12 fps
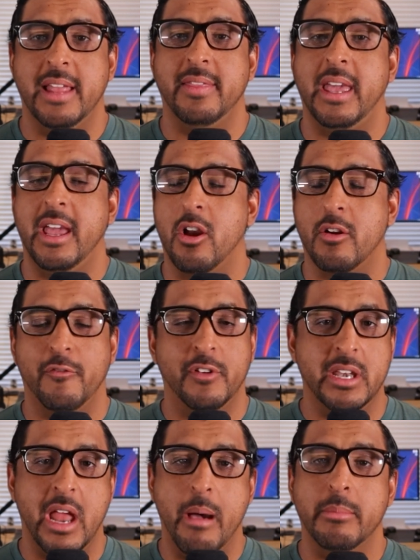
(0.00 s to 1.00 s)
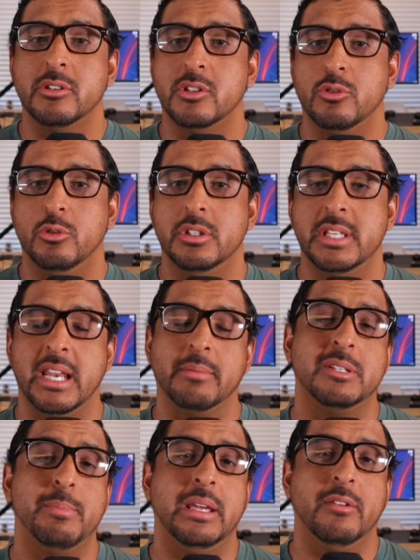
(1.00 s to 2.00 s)
and they are phenomenal schools, and I'm
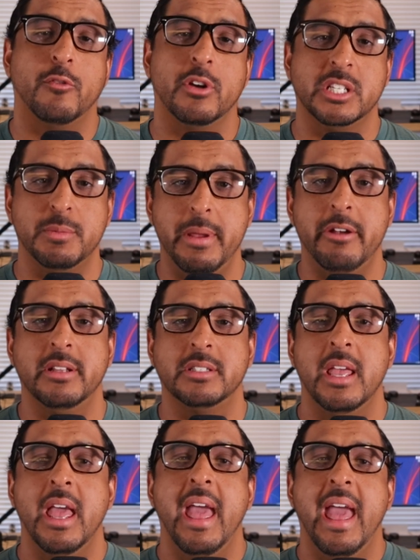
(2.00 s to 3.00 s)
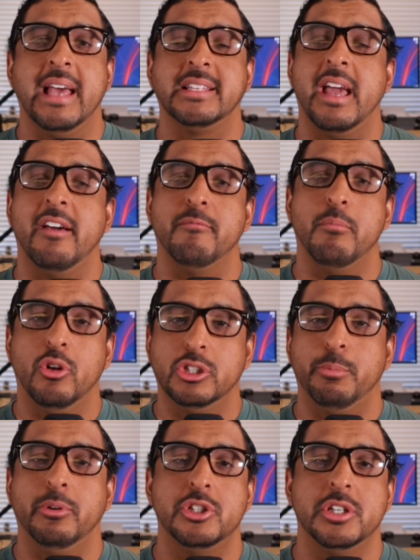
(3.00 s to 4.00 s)
speaking for experience as I have
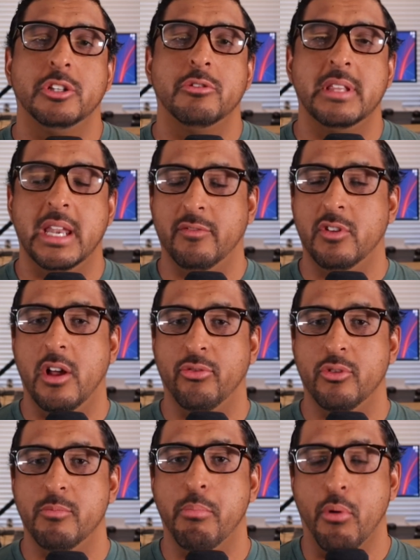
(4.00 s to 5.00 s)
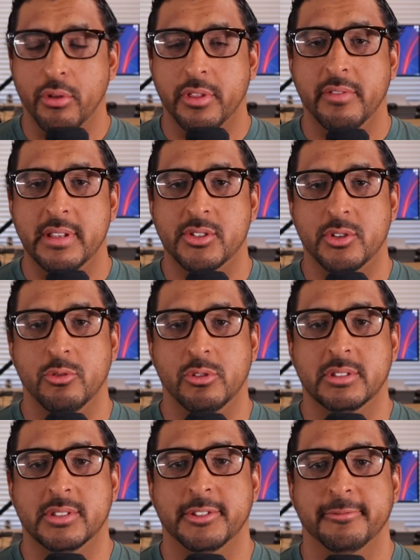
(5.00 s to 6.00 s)
multiple children that have gone through both of these
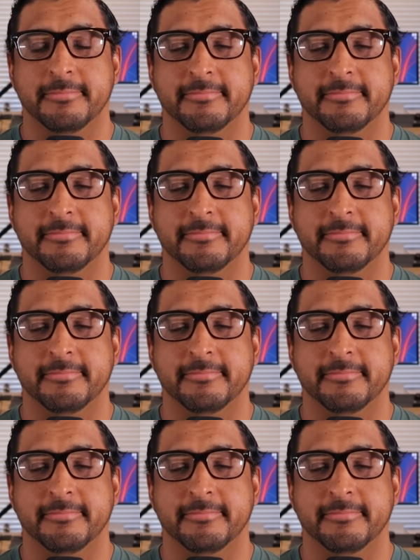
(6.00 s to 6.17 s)
schools.